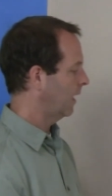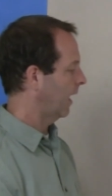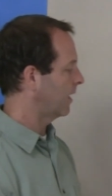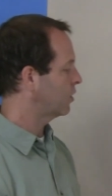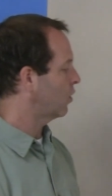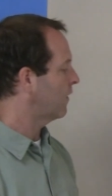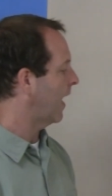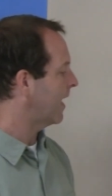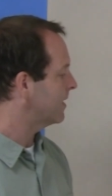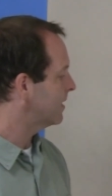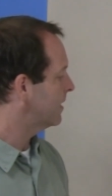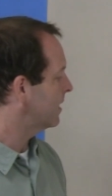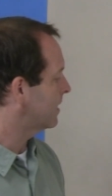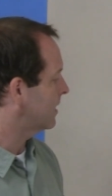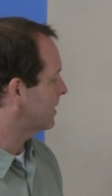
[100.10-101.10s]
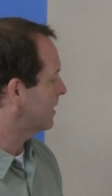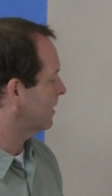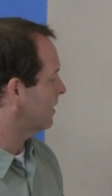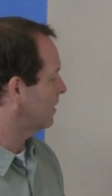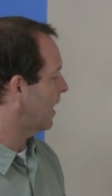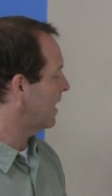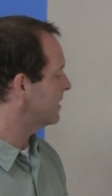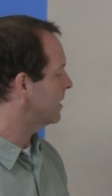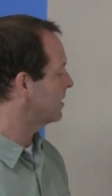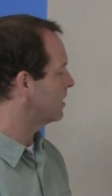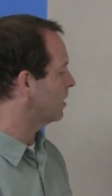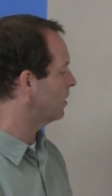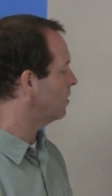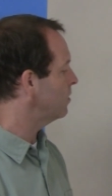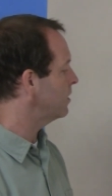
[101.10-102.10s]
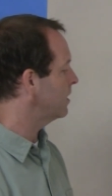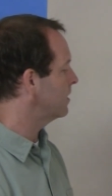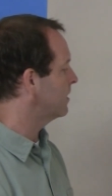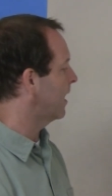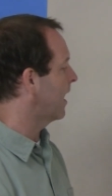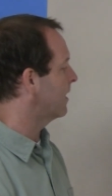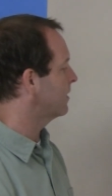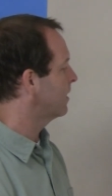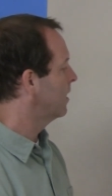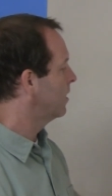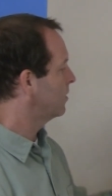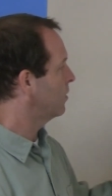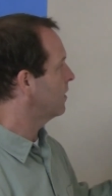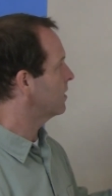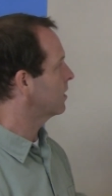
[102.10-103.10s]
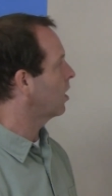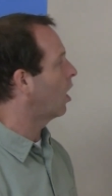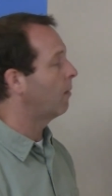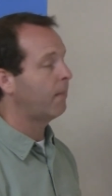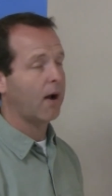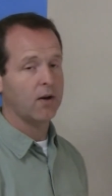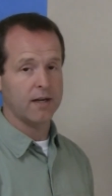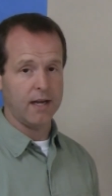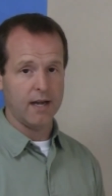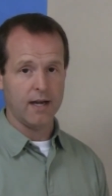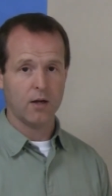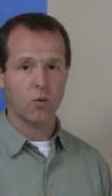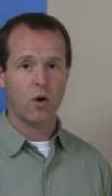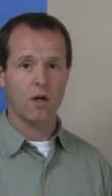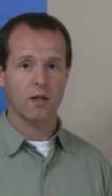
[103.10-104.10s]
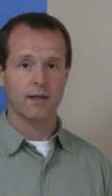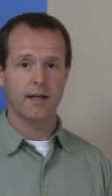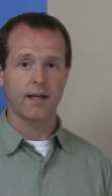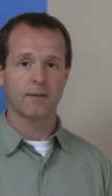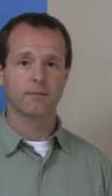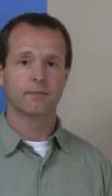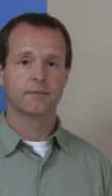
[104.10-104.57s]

And so that's the, that's the solution set to this compound inequality.